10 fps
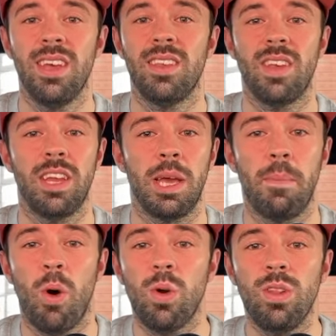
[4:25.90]
citing
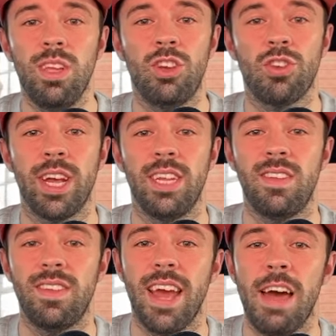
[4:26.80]
poorly trained
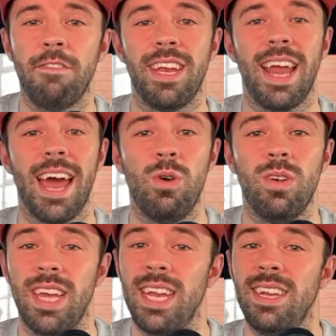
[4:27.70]
staff and
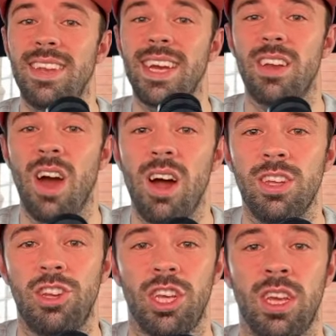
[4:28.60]
outdated
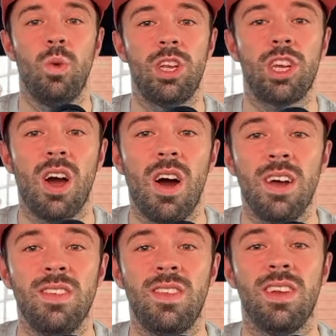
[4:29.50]
technology, which
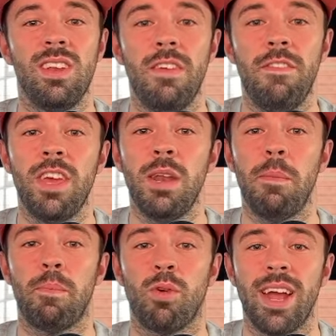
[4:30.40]
caused
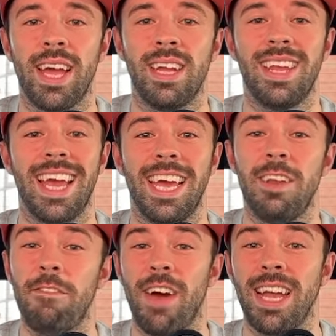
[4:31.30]
significant brand and
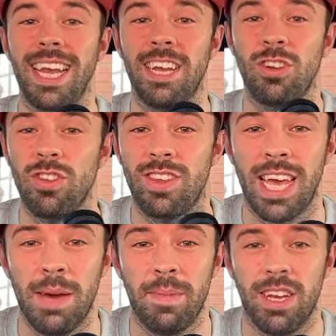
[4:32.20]
financial
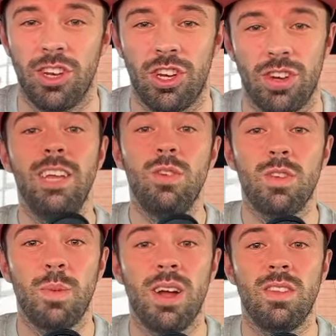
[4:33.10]
damage. In
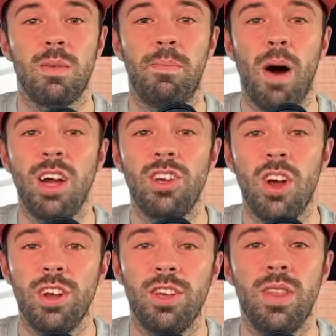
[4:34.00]
response, Bosch
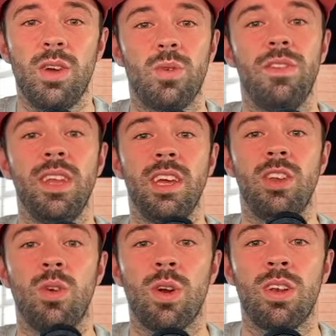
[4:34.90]
argued that Rivian
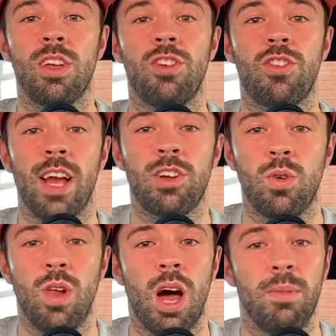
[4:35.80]
ignored
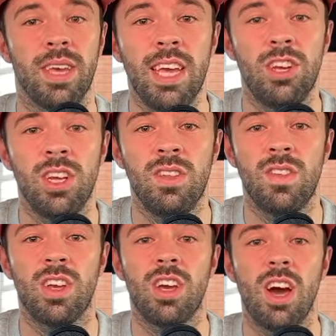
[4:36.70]
contractual obligations
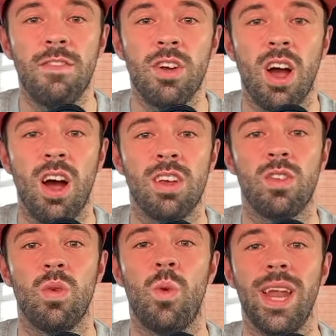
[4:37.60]
to cover costs loss
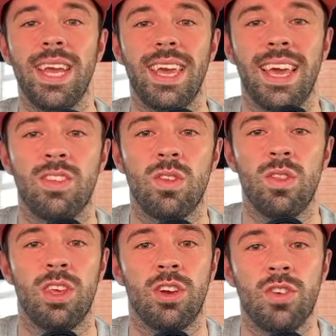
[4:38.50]
when it canceled
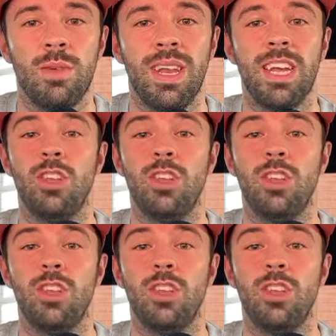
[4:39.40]
the agreement in